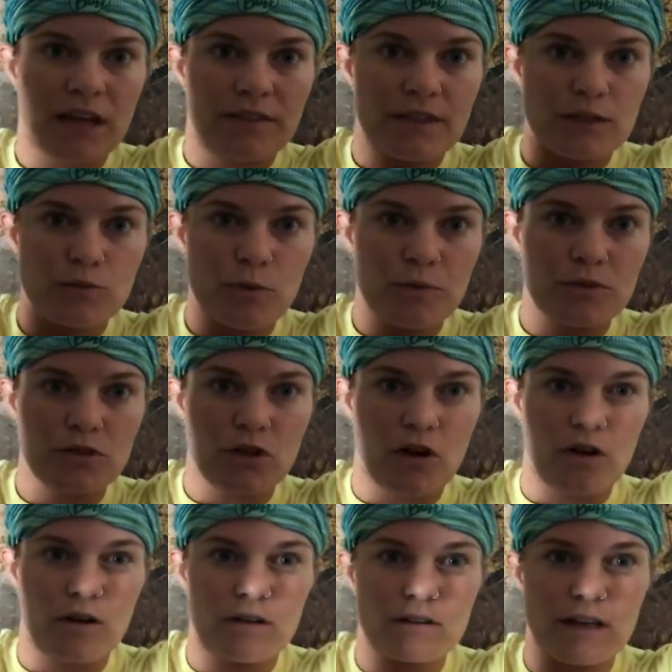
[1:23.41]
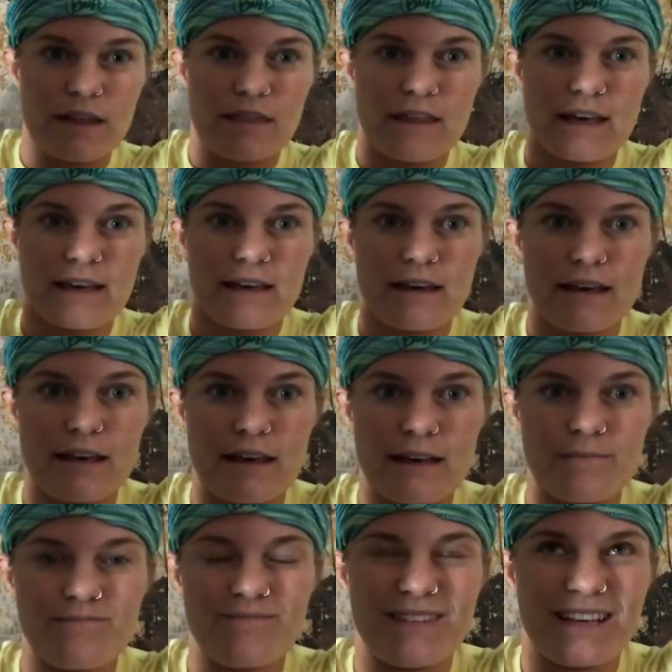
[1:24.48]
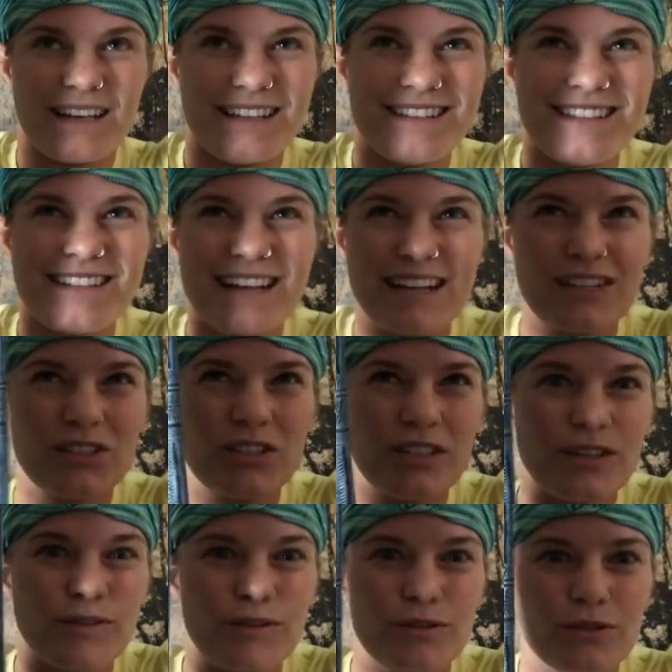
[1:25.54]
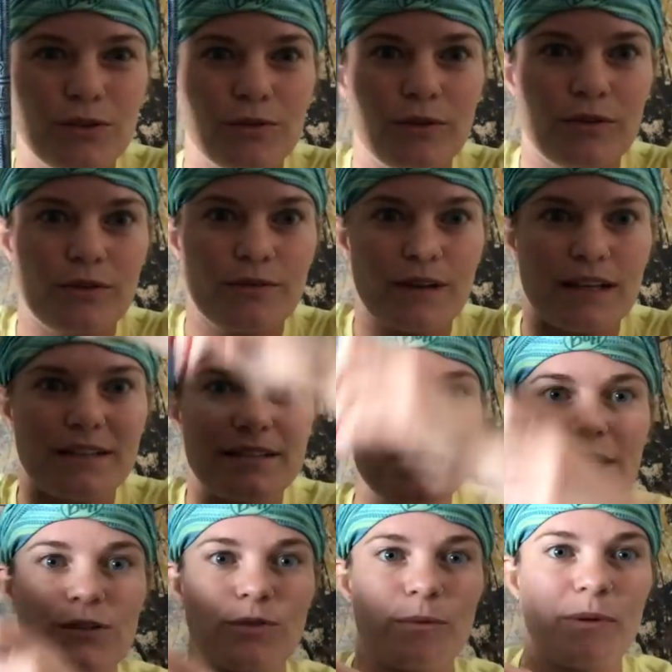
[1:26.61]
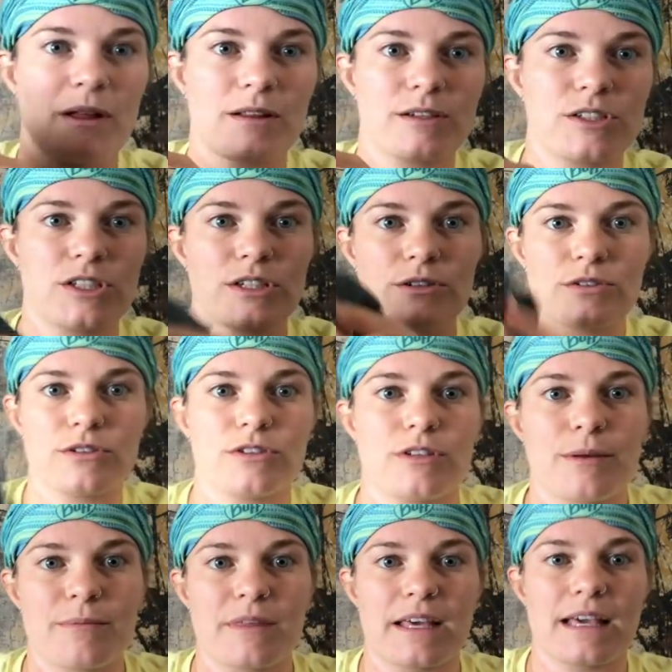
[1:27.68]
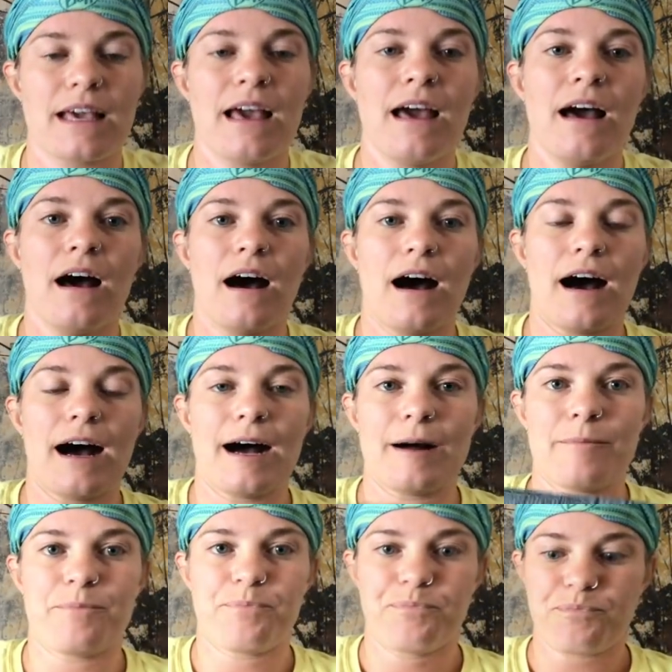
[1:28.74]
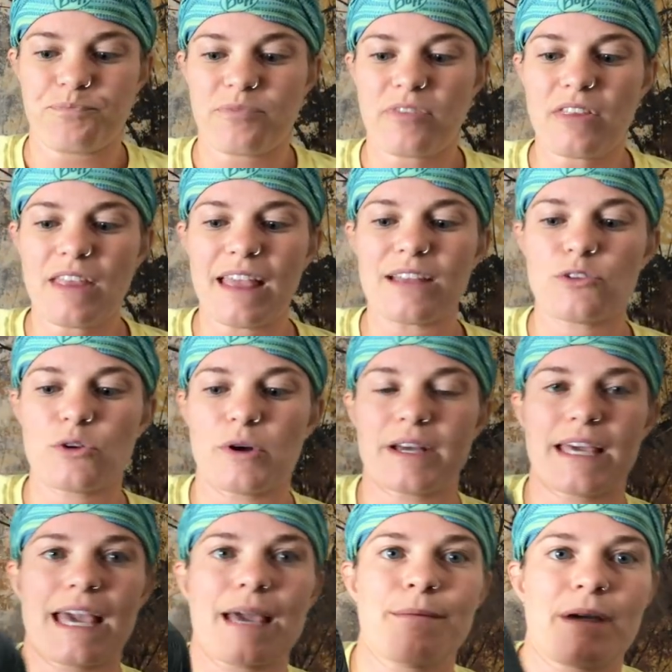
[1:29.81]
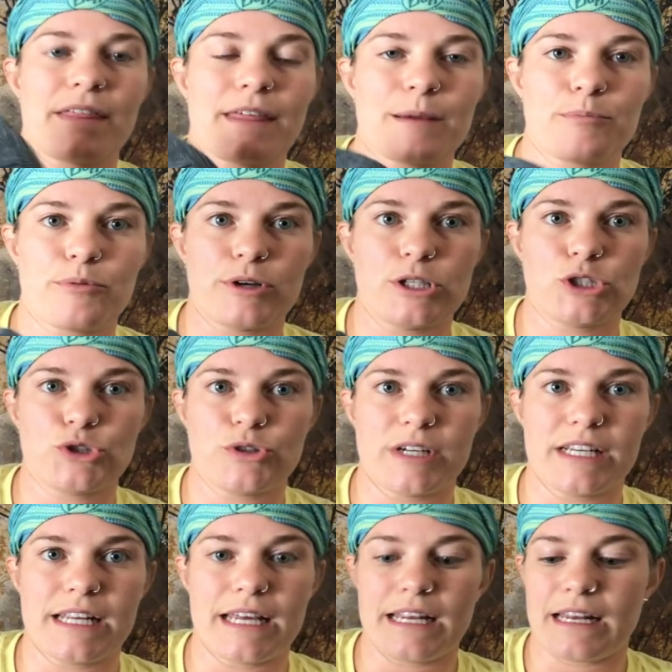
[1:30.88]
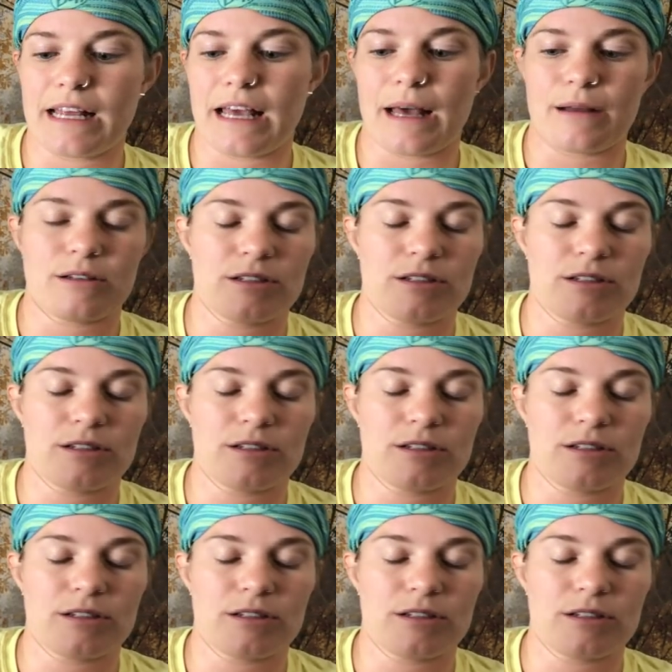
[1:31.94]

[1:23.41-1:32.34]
This one was called, I think, insect shield or insect repellent shield or something. So it came, I think, pre-treated.